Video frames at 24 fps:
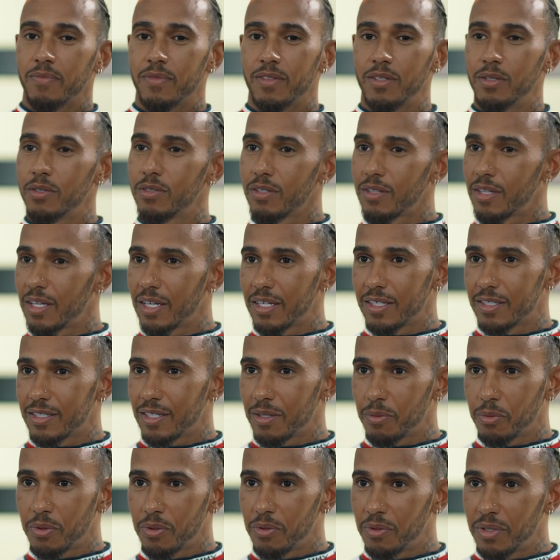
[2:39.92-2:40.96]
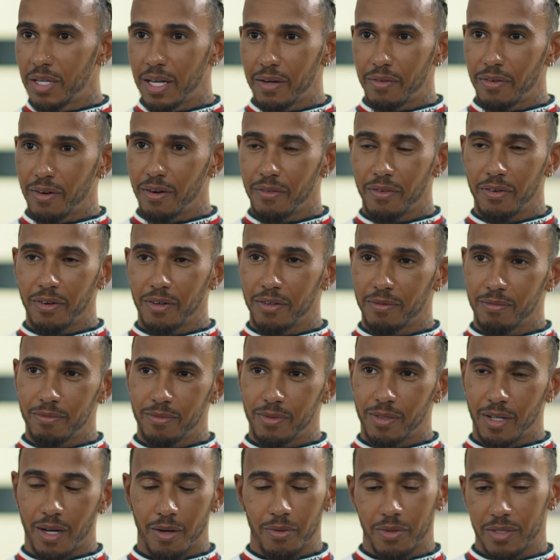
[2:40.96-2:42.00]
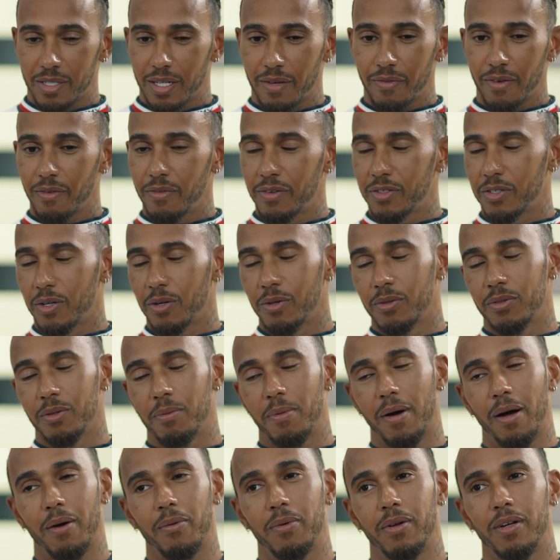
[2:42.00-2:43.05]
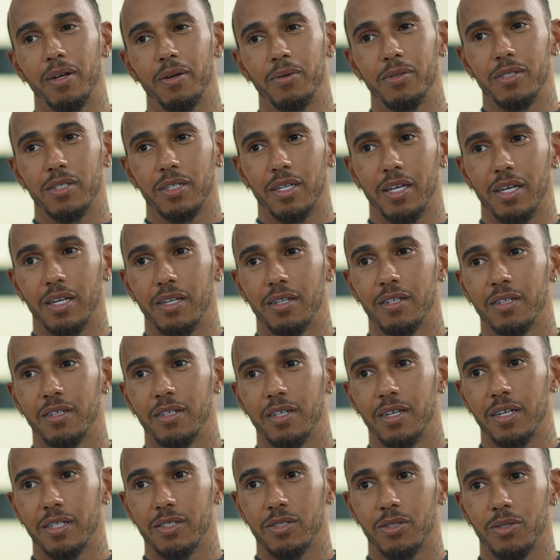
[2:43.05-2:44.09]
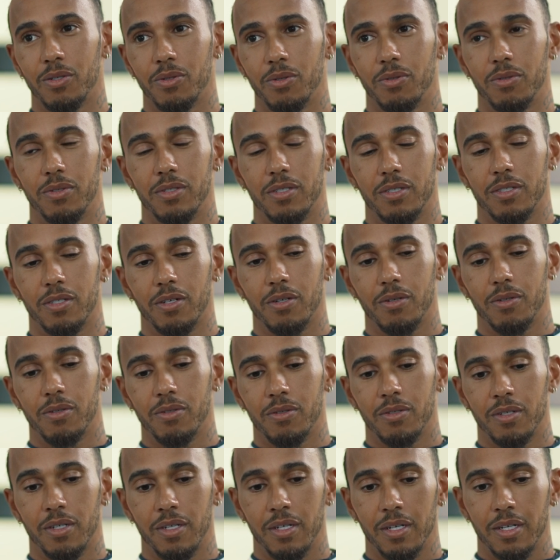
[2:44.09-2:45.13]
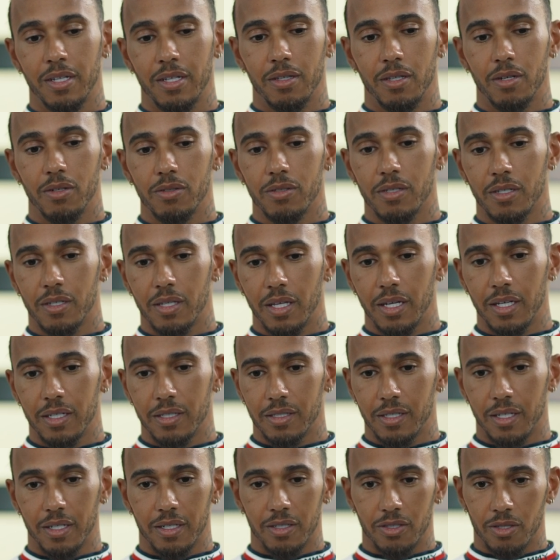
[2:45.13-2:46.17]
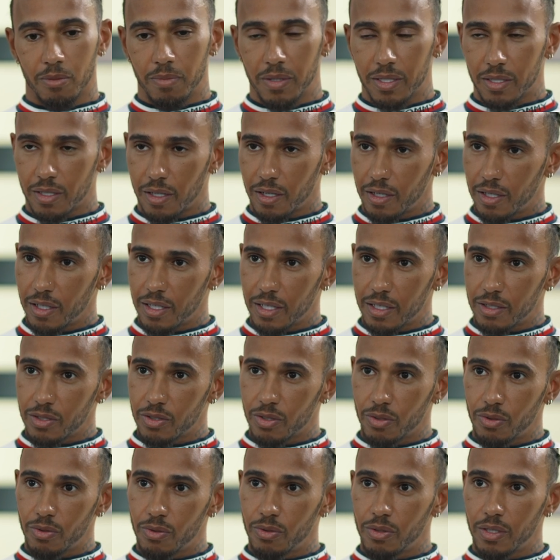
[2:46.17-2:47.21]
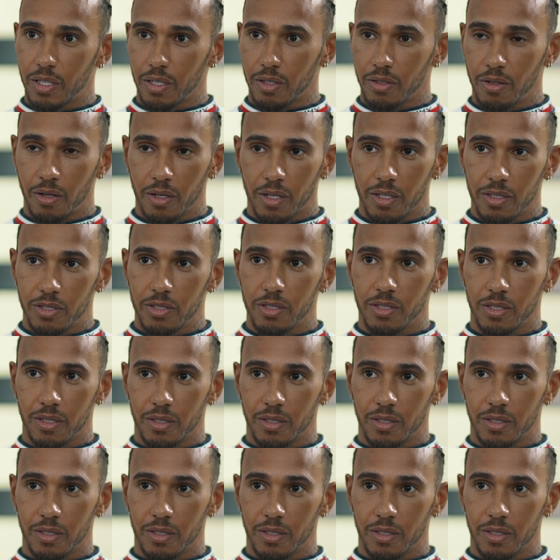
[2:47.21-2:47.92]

Those are things that I was never ever told about when I was a kid at school. And so those are things that should be studied at school and acknowledged.